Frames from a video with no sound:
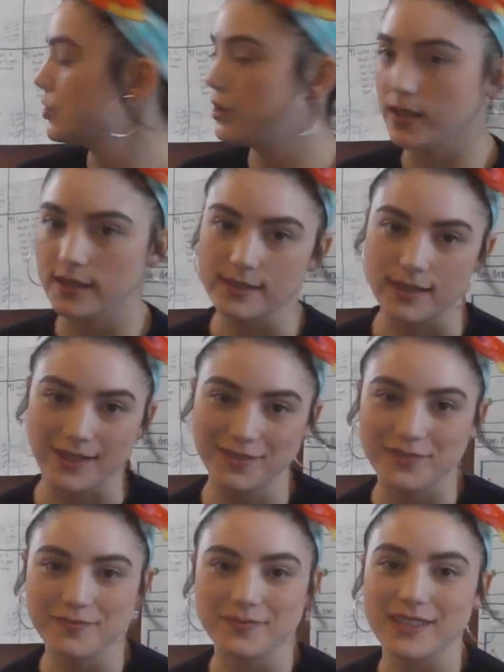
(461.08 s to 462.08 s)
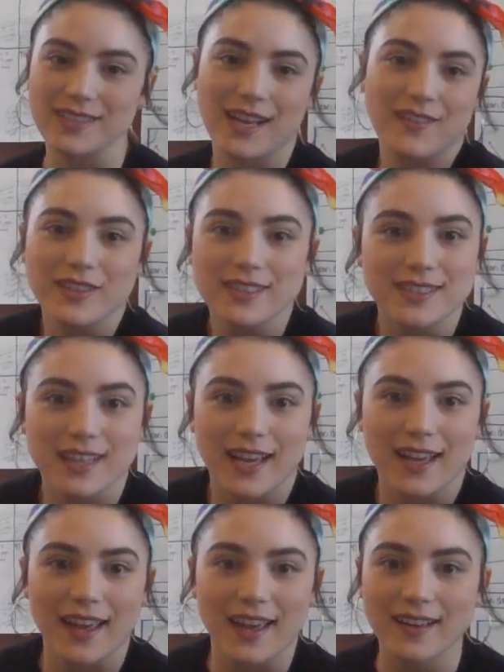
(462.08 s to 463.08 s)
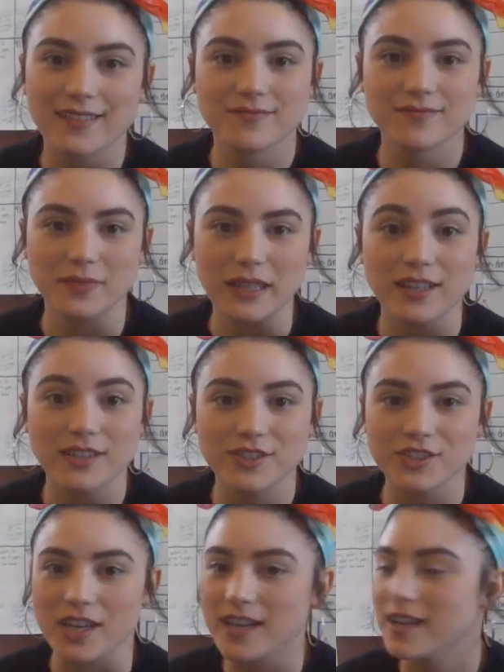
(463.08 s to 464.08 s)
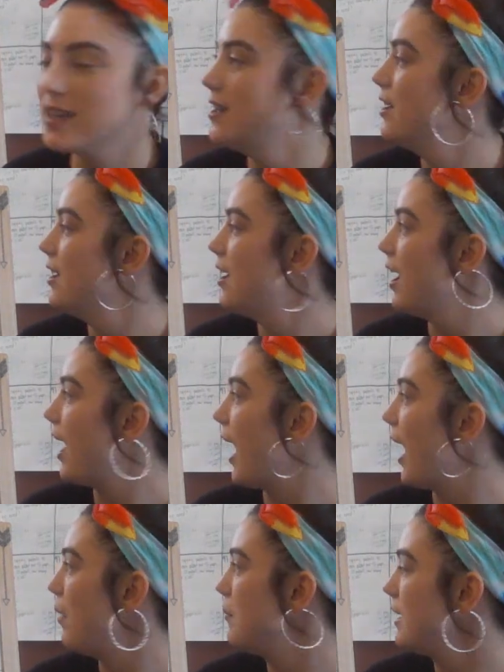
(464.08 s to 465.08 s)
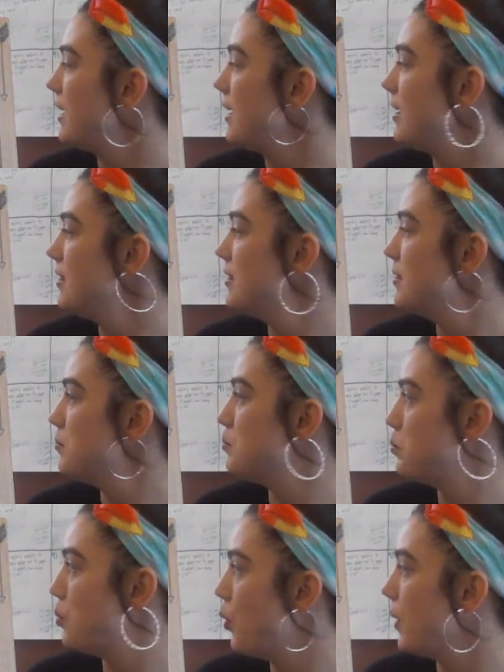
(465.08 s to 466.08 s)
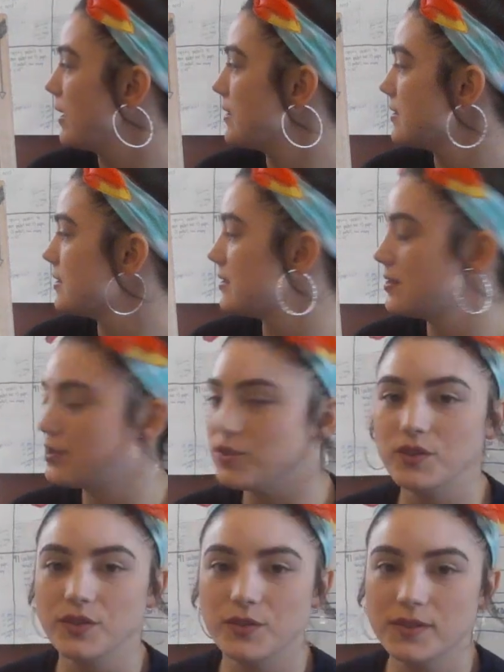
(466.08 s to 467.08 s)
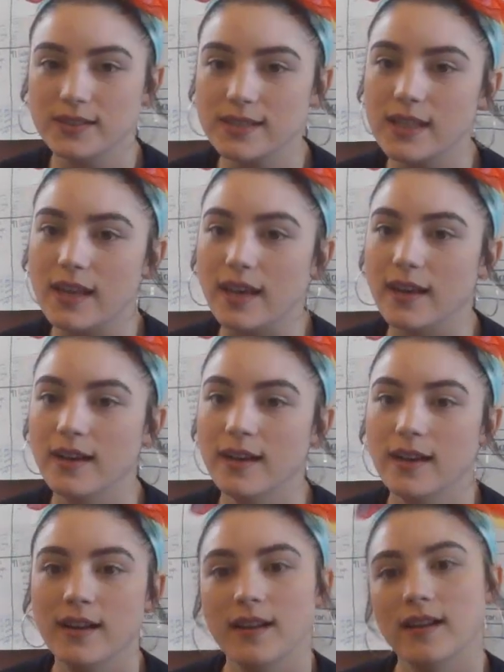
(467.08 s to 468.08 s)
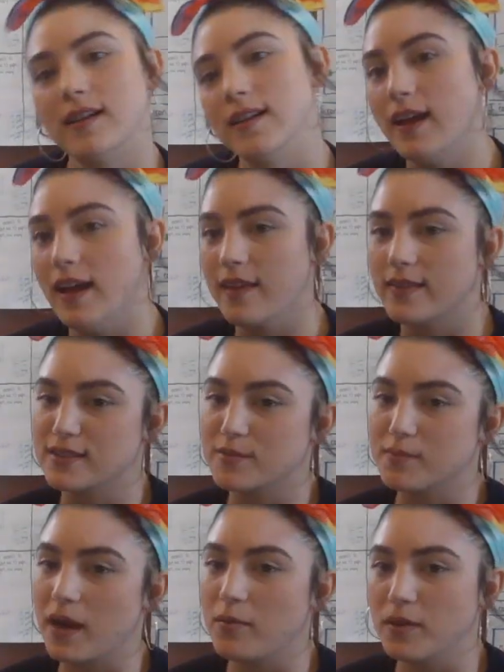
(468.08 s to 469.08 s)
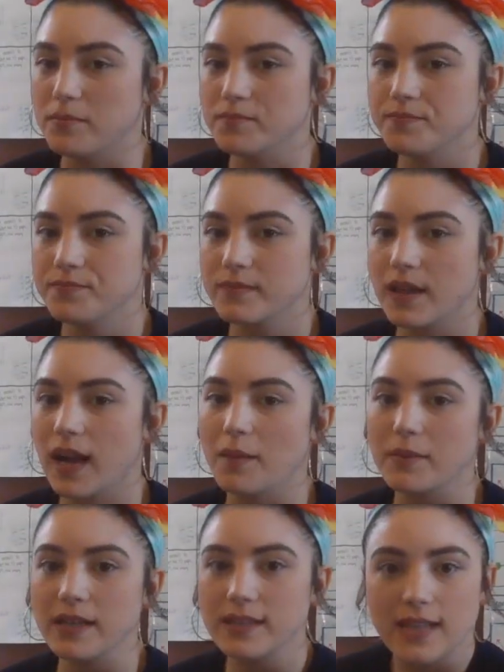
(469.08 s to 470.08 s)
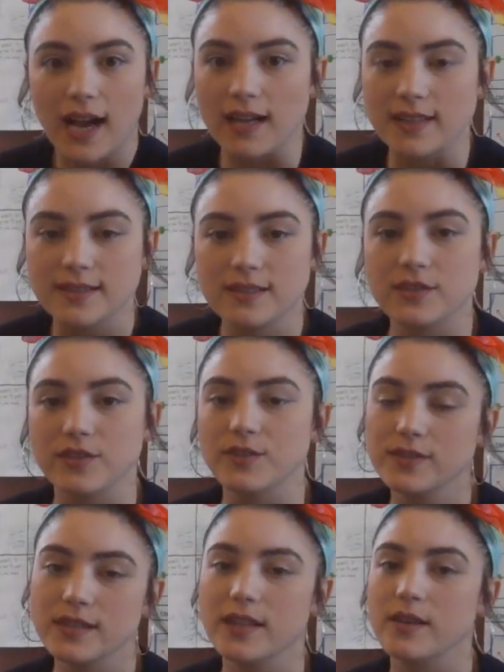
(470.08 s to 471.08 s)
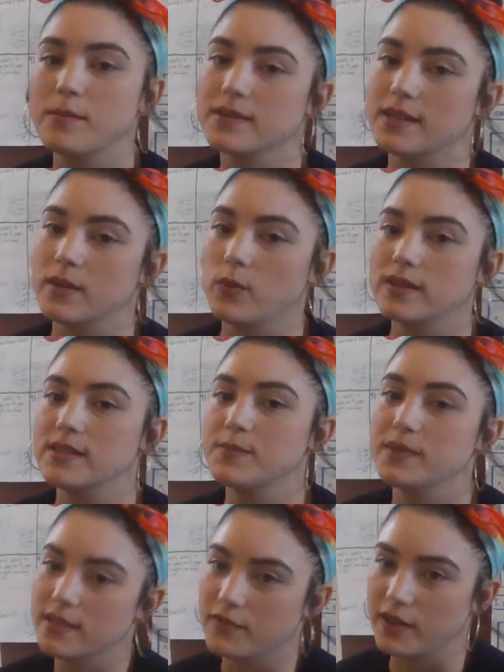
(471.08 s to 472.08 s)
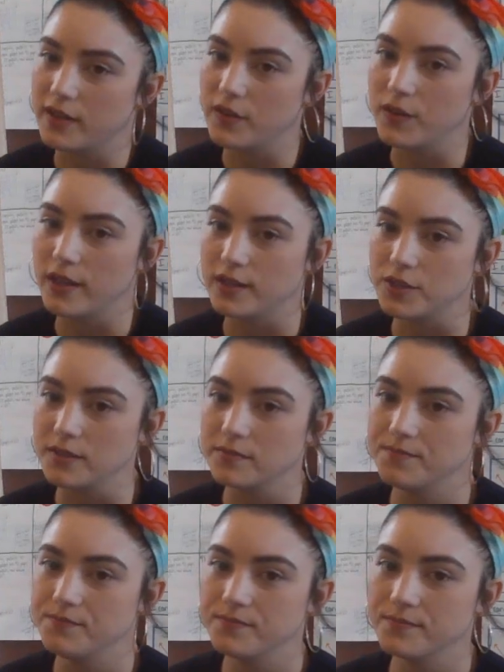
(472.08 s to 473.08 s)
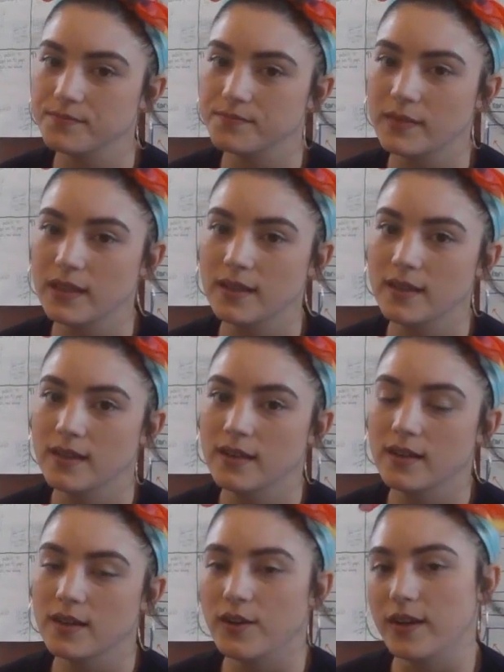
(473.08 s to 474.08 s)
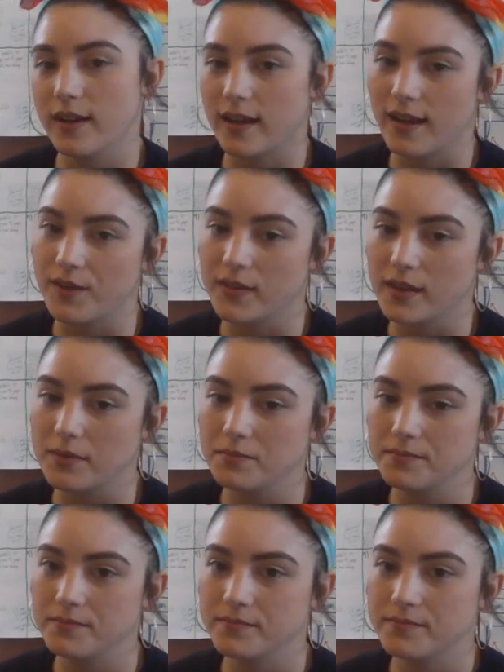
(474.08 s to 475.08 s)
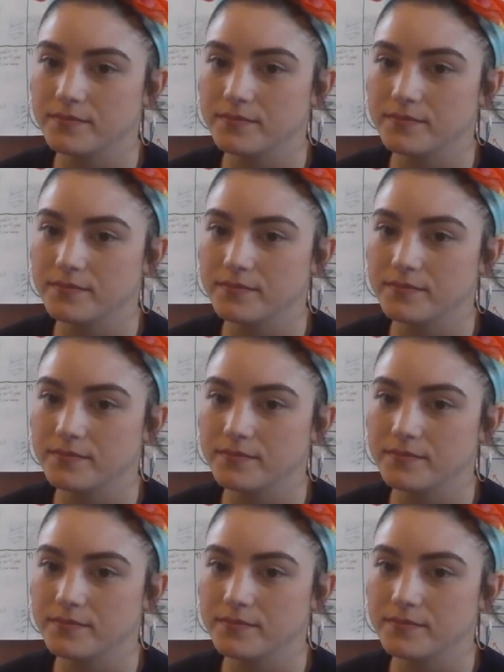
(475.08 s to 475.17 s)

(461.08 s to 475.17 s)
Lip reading: to yourself, because obviously I can't be there to check, how many points do you see in this problem? How many dots do you see that represent one specific location? Go ahead and count them.